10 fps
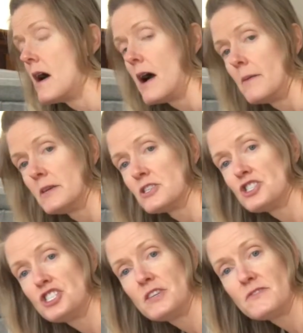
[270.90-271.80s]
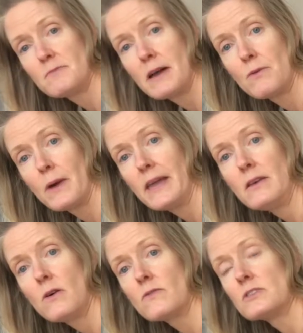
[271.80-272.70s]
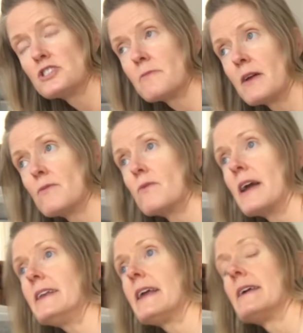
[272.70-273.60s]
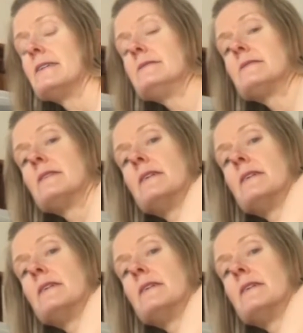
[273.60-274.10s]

I'm going to shift my weight over into my right hand,